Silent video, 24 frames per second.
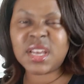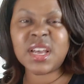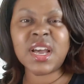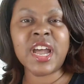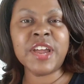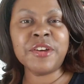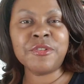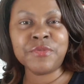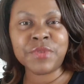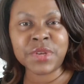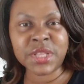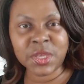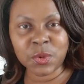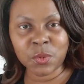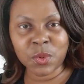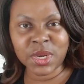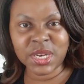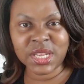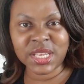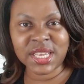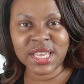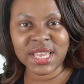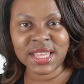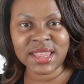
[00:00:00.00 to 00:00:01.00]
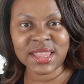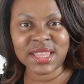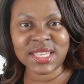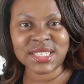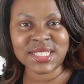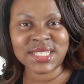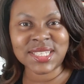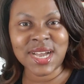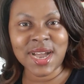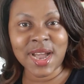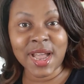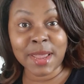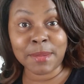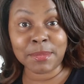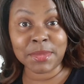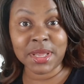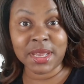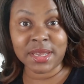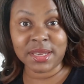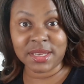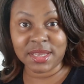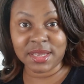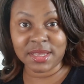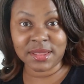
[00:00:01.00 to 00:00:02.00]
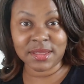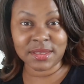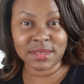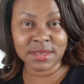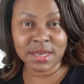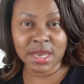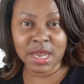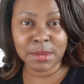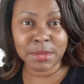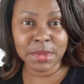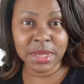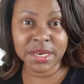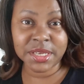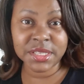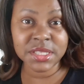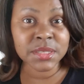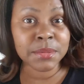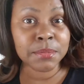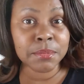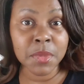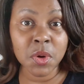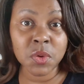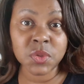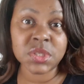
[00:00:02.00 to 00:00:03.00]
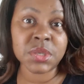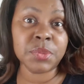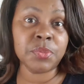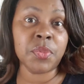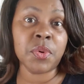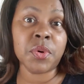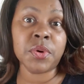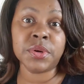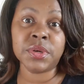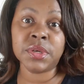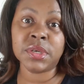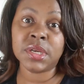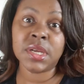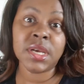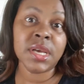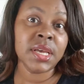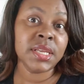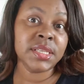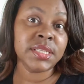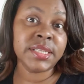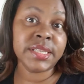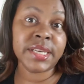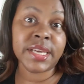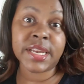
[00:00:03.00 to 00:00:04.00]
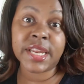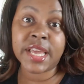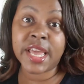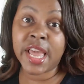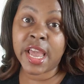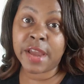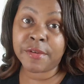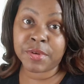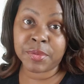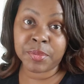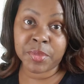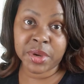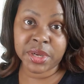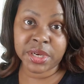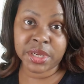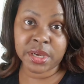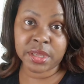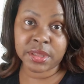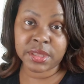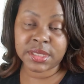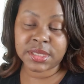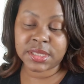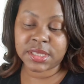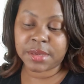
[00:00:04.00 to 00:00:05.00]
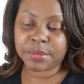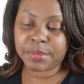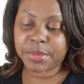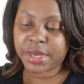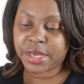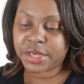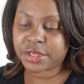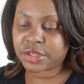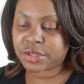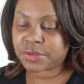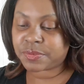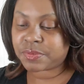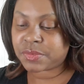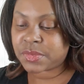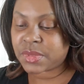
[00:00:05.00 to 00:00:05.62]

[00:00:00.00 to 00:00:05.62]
I really want to get the timeline in. The timeline is the most important to get everybody on the same page.